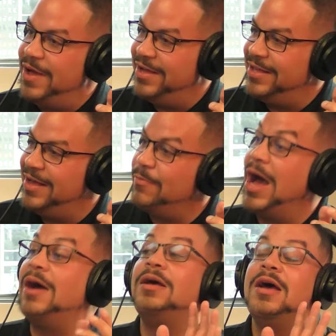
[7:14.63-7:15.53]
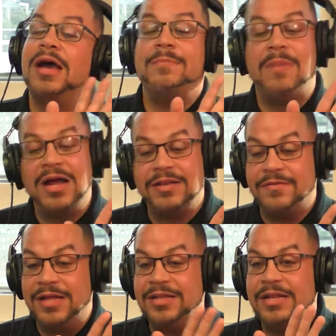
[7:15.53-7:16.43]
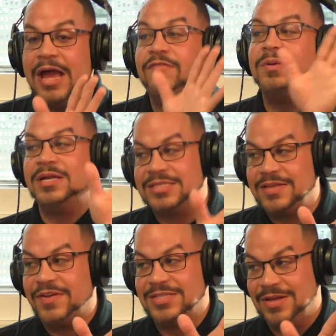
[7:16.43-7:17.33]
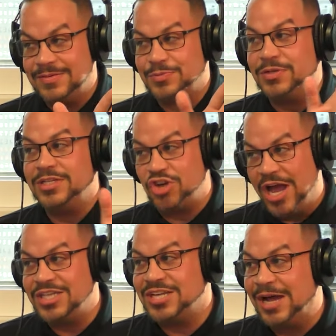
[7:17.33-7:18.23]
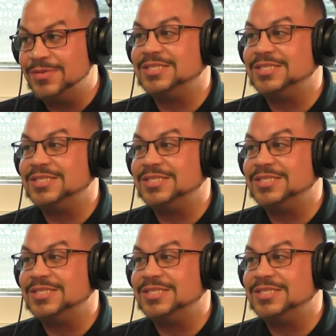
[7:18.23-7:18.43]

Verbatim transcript: met, but I, in my and everybody else's defense, I was really trashed. I was